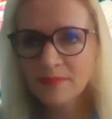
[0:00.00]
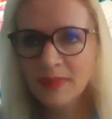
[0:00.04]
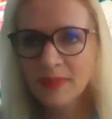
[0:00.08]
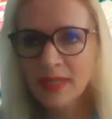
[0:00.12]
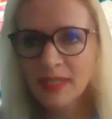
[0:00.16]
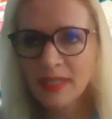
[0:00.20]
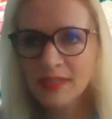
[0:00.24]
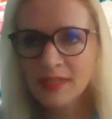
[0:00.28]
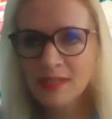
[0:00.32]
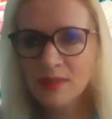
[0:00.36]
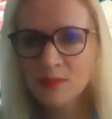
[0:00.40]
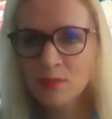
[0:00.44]

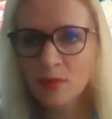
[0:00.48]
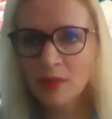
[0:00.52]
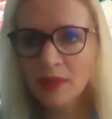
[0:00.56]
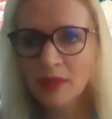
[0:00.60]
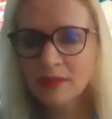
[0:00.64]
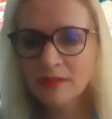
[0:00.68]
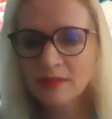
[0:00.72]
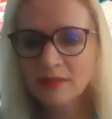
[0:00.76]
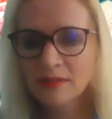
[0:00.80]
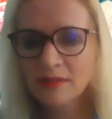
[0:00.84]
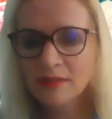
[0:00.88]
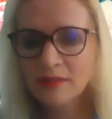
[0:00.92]
makes
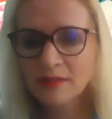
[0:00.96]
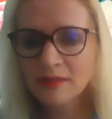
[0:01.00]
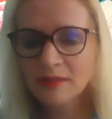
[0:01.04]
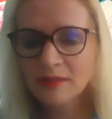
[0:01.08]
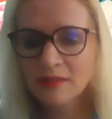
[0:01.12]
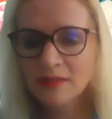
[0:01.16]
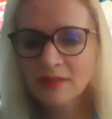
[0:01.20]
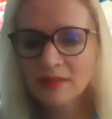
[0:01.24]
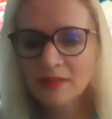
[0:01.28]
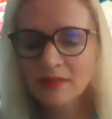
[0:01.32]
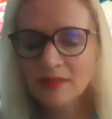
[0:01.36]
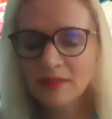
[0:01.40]
one
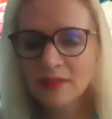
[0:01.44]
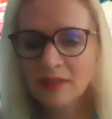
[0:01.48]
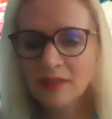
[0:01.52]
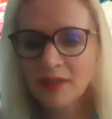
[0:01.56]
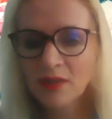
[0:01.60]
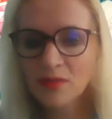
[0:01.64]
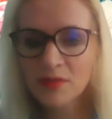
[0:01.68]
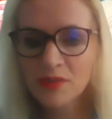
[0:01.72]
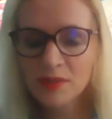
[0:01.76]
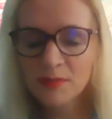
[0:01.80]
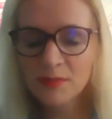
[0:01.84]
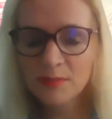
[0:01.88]

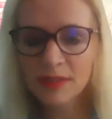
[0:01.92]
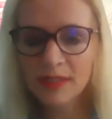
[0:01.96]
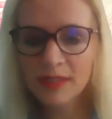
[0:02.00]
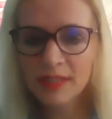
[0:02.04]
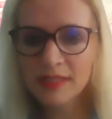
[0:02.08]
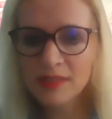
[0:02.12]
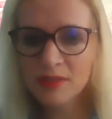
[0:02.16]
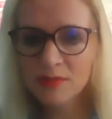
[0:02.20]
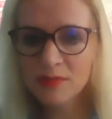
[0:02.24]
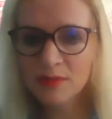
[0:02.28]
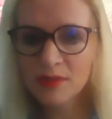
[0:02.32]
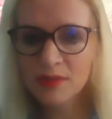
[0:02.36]

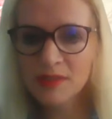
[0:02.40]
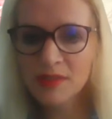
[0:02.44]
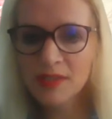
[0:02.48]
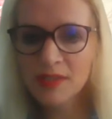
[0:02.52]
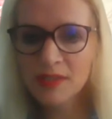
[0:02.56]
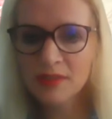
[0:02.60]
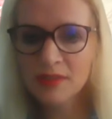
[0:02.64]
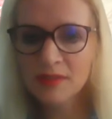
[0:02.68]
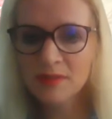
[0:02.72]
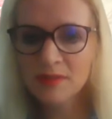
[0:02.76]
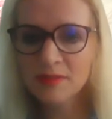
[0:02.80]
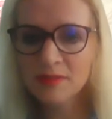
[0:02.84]
contemplate one's
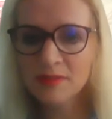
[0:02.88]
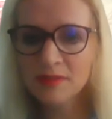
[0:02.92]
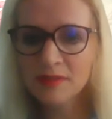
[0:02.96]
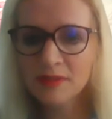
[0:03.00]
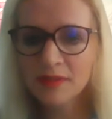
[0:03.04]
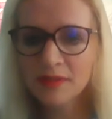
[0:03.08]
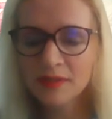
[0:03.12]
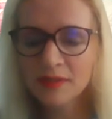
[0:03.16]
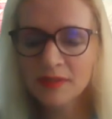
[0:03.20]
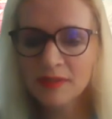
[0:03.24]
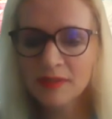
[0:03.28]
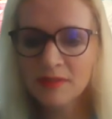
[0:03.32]
own
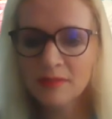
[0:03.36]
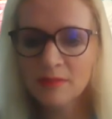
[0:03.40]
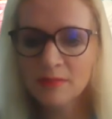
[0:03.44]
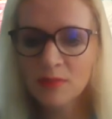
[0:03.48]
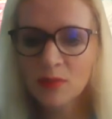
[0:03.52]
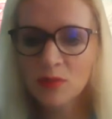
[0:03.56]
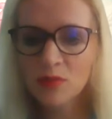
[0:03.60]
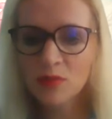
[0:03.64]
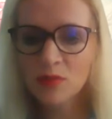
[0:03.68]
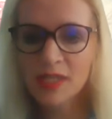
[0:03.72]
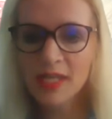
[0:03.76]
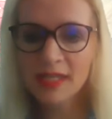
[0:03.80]

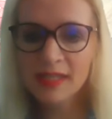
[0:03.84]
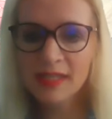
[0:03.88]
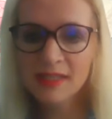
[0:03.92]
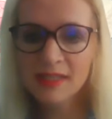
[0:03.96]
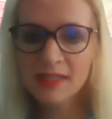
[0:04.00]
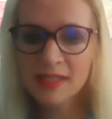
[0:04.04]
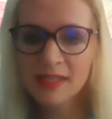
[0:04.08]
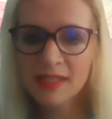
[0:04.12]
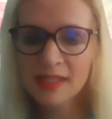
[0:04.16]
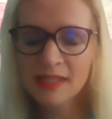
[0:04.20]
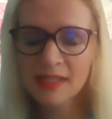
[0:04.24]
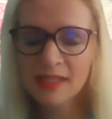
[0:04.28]

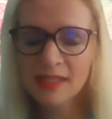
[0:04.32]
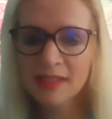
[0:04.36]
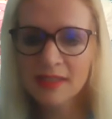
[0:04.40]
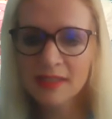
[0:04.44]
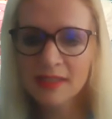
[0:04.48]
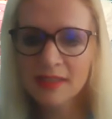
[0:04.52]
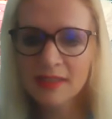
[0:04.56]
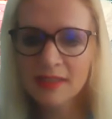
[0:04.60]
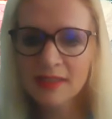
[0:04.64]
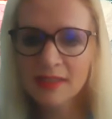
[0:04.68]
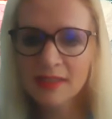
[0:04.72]
mortality